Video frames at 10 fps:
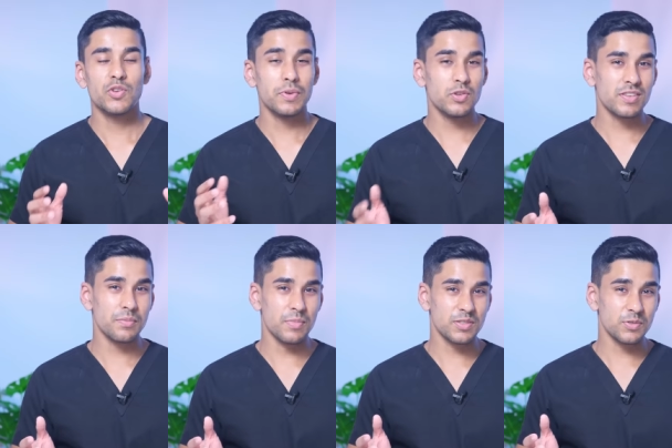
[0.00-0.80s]
You'll be
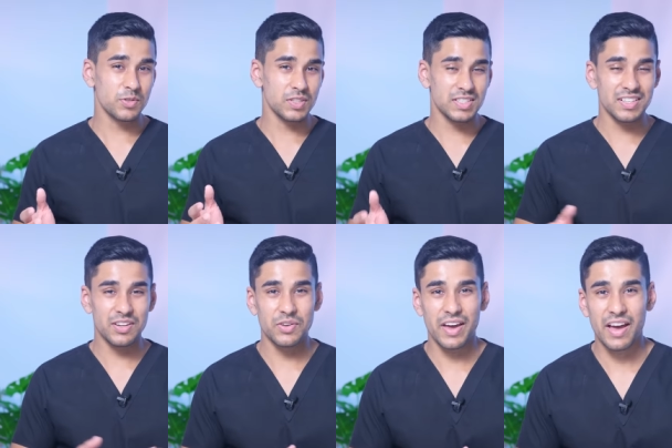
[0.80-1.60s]
using muscles you
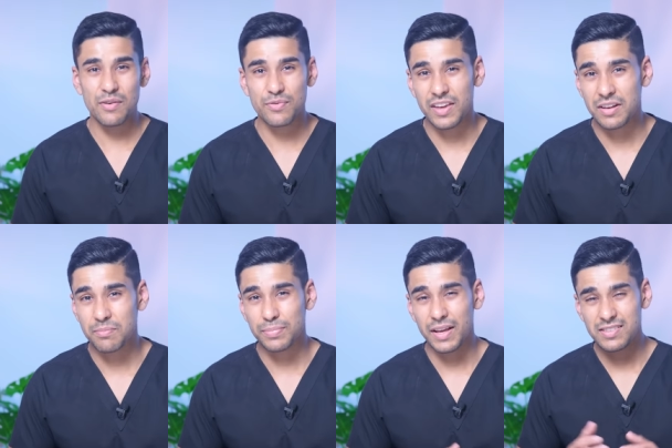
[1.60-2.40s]
didn't know you have
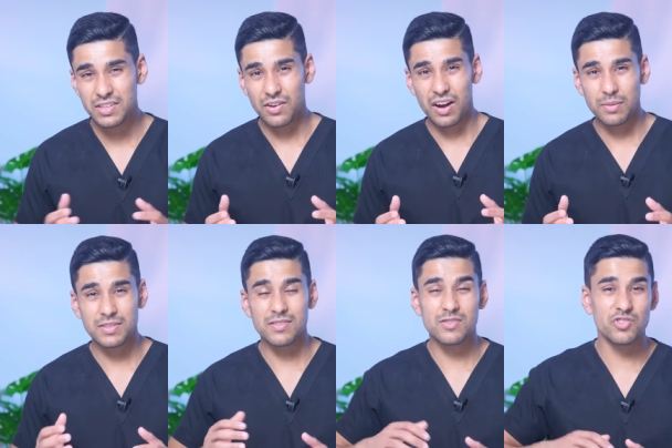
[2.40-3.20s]
and placing your
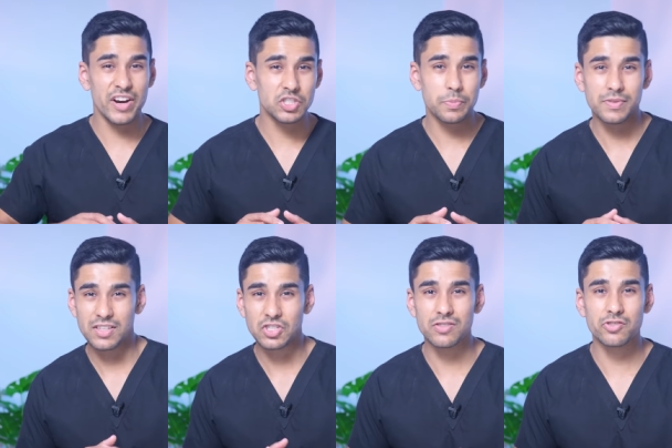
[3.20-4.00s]
arms in strange
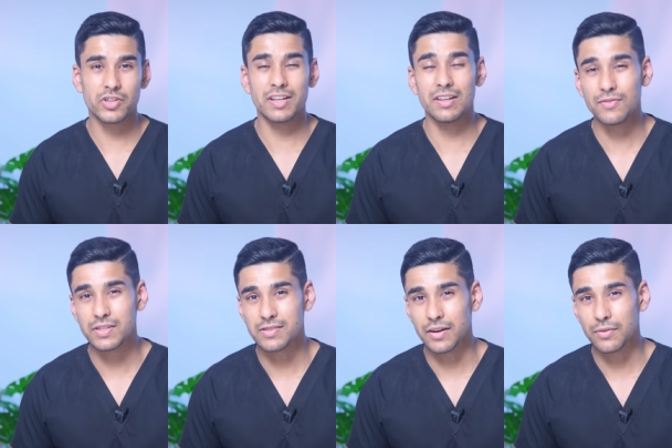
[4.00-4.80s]
positions trying to
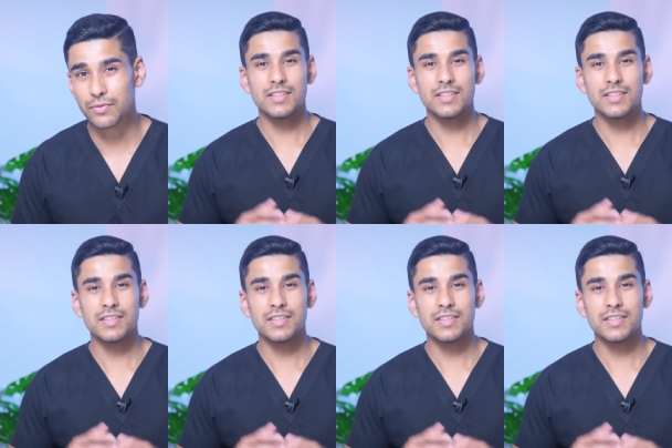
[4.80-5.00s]
lift yourself.